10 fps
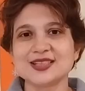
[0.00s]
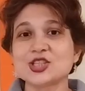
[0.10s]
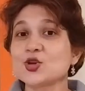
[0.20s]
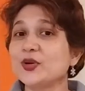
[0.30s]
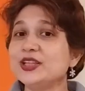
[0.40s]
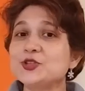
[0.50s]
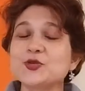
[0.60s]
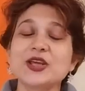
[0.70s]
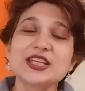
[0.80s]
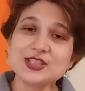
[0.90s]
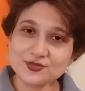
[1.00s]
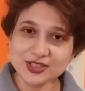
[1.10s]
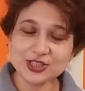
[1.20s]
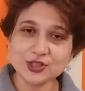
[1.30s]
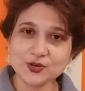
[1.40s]
So in today's
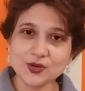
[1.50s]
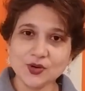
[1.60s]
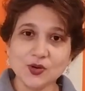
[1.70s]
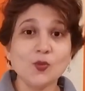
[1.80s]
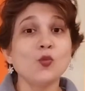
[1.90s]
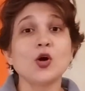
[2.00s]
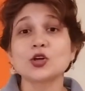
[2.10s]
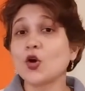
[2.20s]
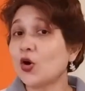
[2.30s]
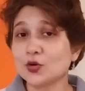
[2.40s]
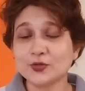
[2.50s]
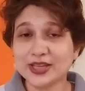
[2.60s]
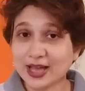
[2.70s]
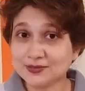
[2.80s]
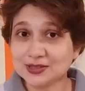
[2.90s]
video, what all we
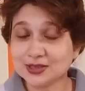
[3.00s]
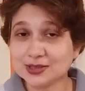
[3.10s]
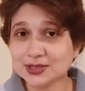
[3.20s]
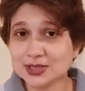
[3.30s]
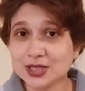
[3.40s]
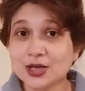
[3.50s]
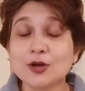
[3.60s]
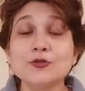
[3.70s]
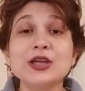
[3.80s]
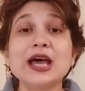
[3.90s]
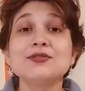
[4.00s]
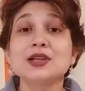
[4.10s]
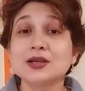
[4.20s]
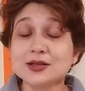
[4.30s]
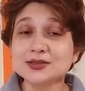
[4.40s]
have learned? We have
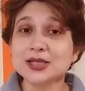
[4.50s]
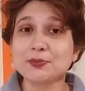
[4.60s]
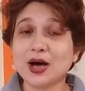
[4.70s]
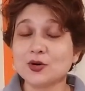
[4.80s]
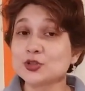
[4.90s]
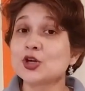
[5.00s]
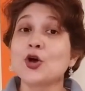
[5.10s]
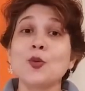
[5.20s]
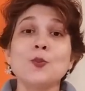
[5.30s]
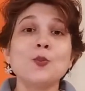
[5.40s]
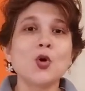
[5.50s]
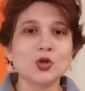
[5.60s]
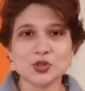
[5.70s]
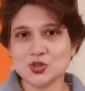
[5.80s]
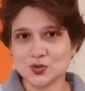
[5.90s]
learned about
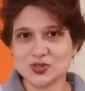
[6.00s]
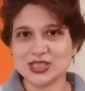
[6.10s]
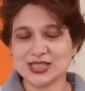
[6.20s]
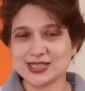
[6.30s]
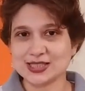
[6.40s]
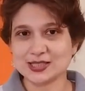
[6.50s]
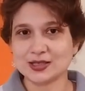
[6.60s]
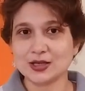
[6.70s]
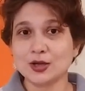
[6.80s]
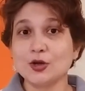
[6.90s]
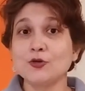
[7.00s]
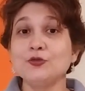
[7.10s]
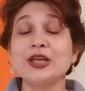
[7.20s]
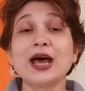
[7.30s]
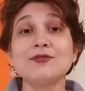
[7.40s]
monsoon season. We
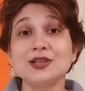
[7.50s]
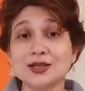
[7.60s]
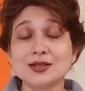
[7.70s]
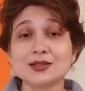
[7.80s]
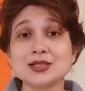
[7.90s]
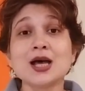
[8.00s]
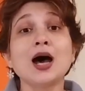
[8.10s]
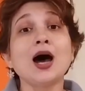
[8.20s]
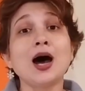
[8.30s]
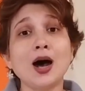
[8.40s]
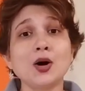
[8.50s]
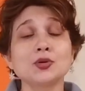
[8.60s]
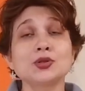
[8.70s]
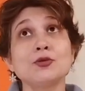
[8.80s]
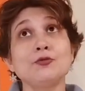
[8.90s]
have learned how
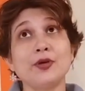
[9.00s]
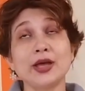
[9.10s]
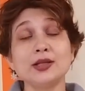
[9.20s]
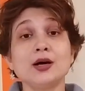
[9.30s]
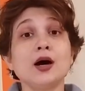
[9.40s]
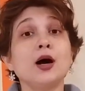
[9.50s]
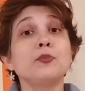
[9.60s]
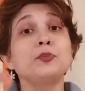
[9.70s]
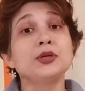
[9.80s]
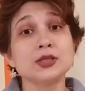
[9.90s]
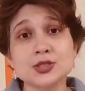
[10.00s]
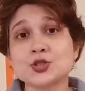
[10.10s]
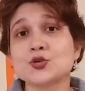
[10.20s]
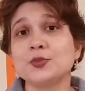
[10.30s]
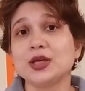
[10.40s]
the weather appears
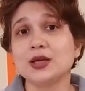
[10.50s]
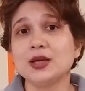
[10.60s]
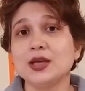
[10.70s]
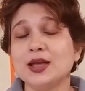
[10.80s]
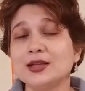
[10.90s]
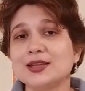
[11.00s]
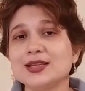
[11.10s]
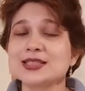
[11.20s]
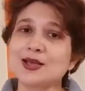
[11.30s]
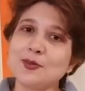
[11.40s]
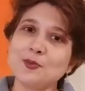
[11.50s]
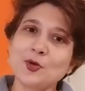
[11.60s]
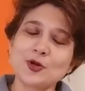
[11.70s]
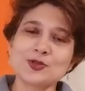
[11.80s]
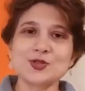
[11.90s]
to be in this
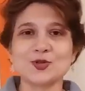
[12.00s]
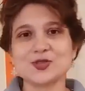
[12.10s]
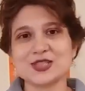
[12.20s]
monsoon